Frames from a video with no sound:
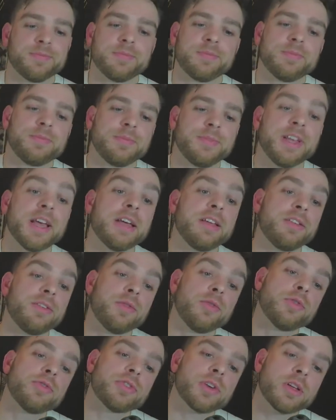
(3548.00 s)
Yeah, you've
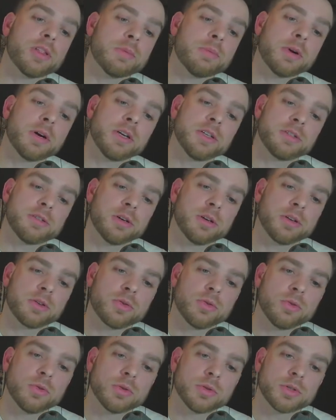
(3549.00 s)
also got the Biocide
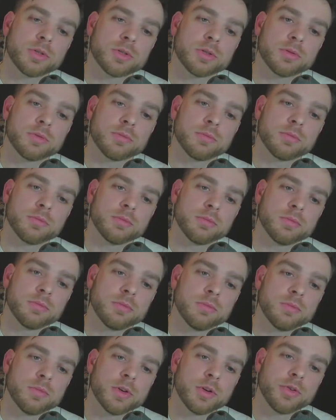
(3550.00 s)
course.
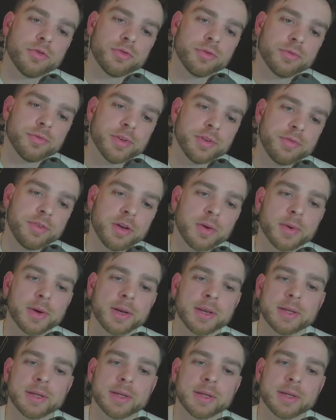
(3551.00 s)
150 quid.